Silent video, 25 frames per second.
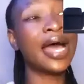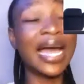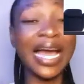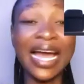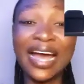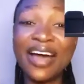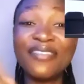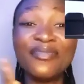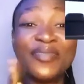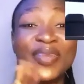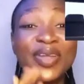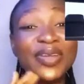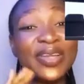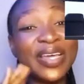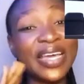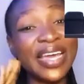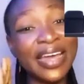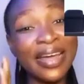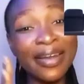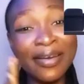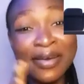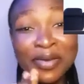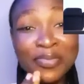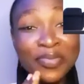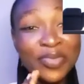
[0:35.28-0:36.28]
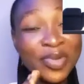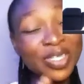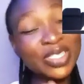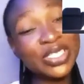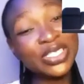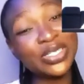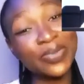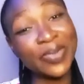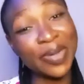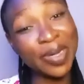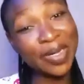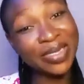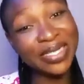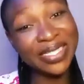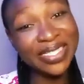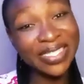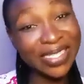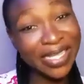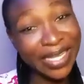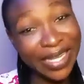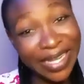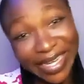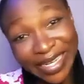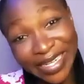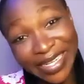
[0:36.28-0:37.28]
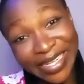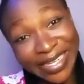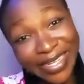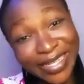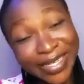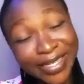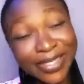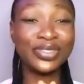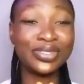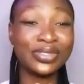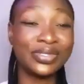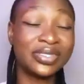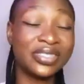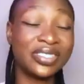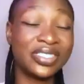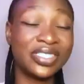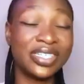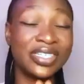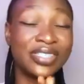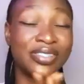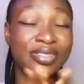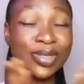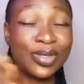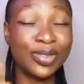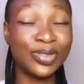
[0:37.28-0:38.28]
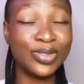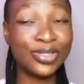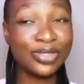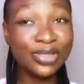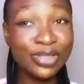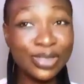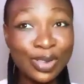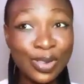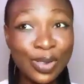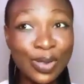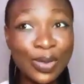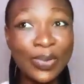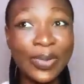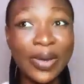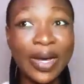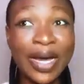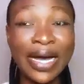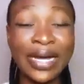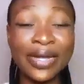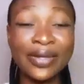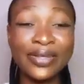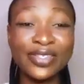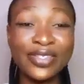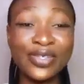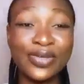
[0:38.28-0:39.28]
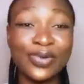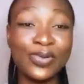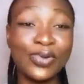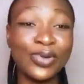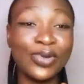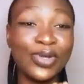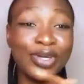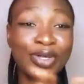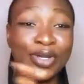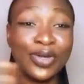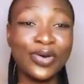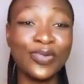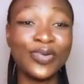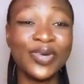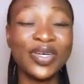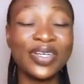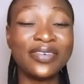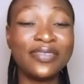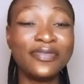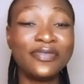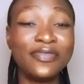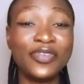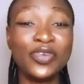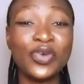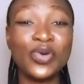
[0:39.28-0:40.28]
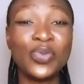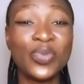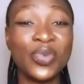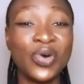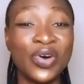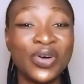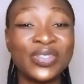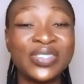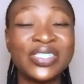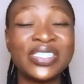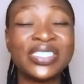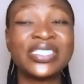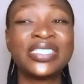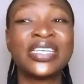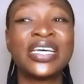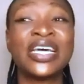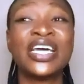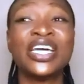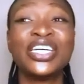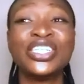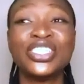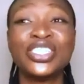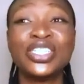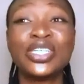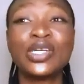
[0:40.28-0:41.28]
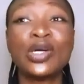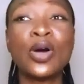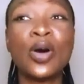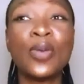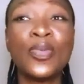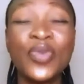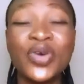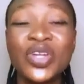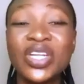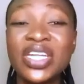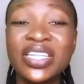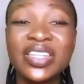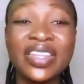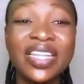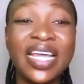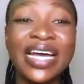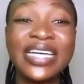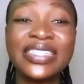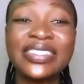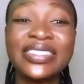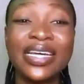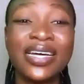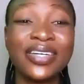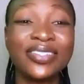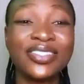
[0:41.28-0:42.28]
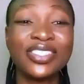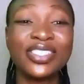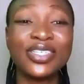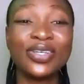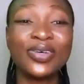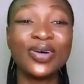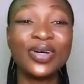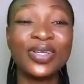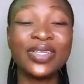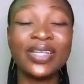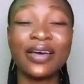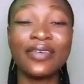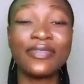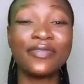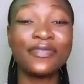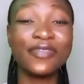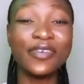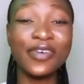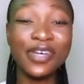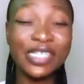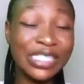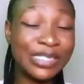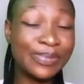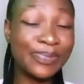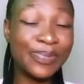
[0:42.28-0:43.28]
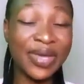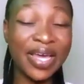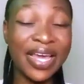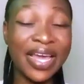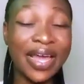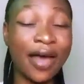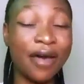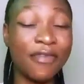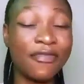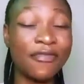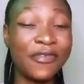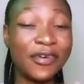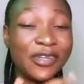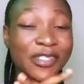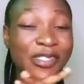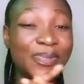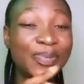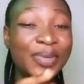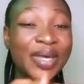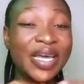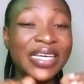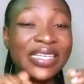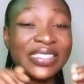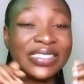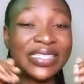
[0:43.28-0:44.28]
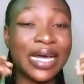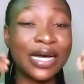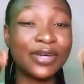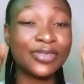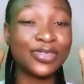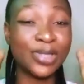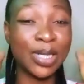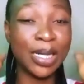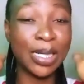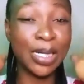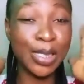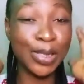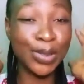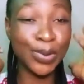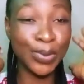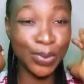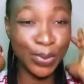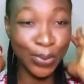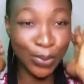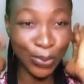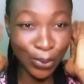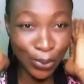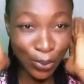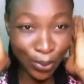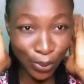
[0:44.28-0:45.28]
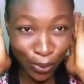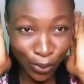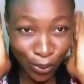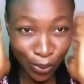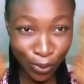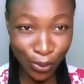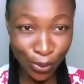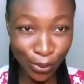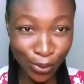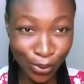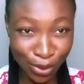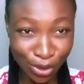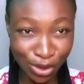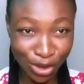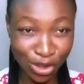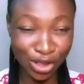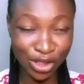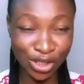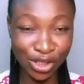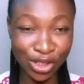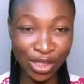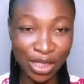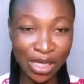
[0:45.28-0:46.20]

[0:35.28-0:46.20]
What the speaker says: I've been hearing much about this lady. She's on YouTube, and you know, within few months she got monetized and she got her first pay. Her first pay is actually huge.